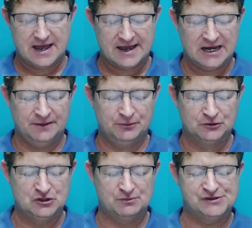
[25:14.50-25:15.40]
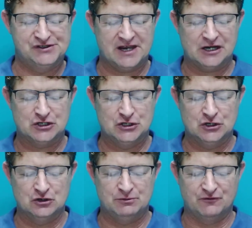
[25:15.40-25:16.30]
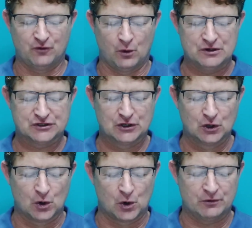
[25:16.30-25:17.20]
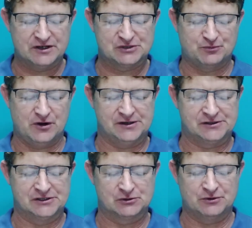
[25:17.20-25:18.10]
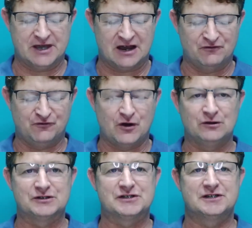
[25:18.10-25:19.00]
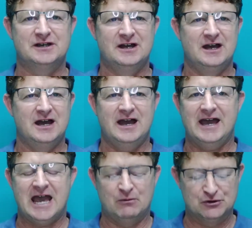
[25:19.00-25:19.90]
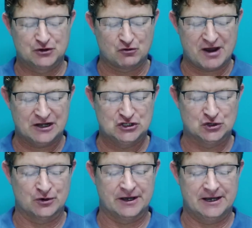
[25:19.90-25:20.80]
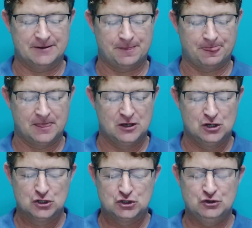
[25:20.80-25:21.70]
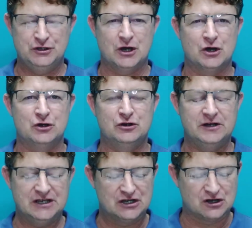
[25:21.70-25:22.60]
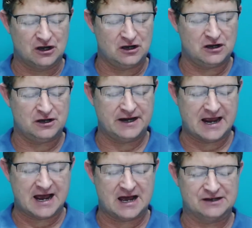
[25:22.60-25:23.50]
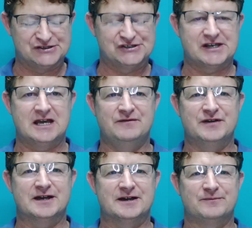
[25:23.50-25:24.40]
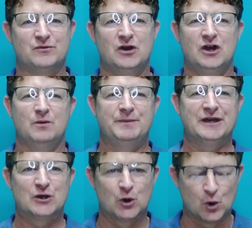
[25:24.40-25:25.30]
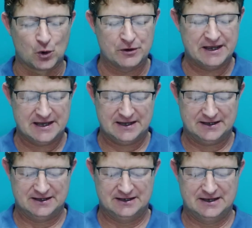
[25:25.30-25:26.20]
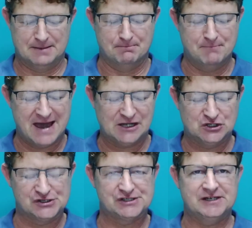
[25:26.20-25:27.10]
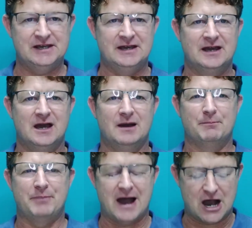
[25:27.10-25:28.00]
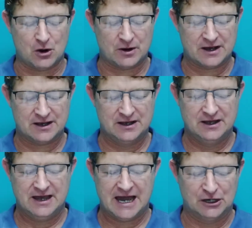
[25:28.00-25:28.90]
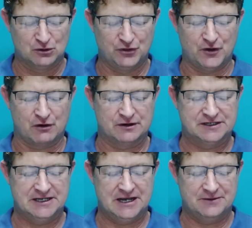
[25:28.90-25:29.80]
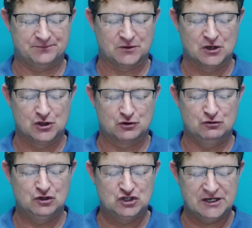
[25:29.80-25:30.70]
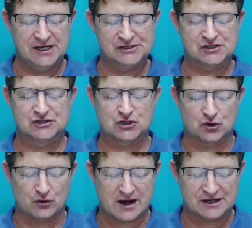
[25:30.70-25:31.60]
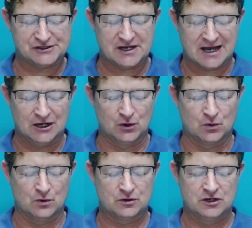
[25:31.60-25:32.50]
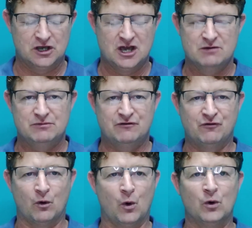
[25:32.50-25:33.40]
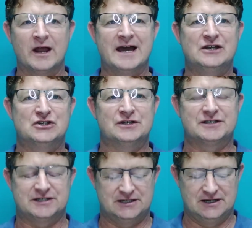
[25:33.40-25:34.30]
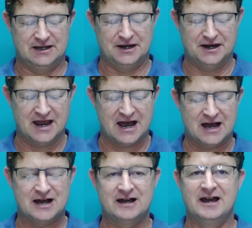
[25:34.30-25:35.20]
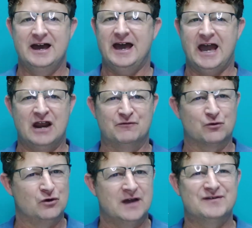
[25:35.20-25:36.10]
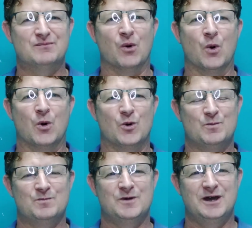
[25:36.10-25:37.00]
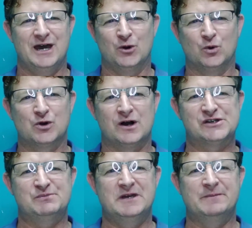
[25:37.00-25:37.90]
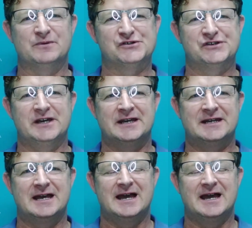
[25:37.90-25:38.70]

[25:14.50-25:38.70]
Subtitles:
able to present you before his glorious presence without fault and with great joy, to the only God, our Savior, be glory, majesty, power, and authority through Jesus Christ our Lord, before all ages, now and forevermore. And all God's people said,